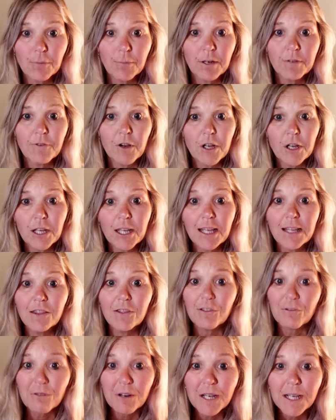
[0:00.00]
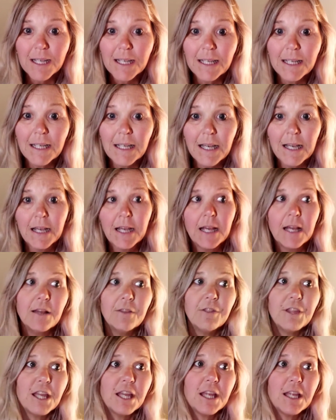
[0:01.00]
But if I could get 3,
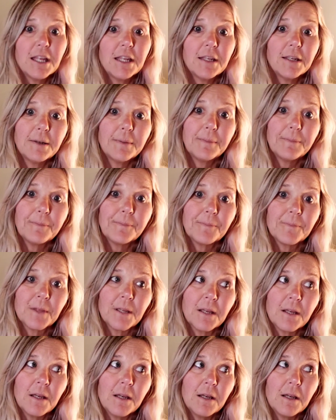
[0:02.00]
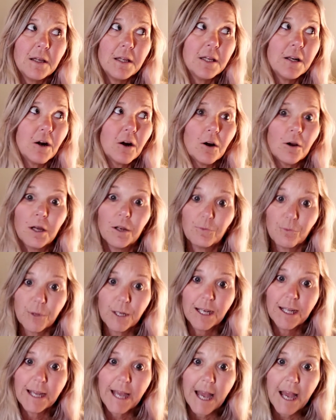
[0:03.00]
then, it
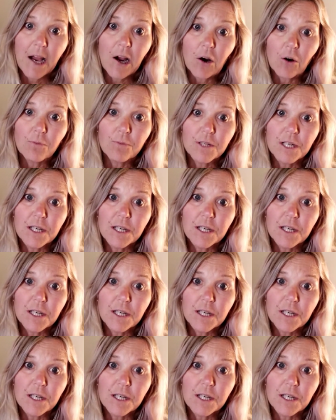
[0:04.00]
really helped.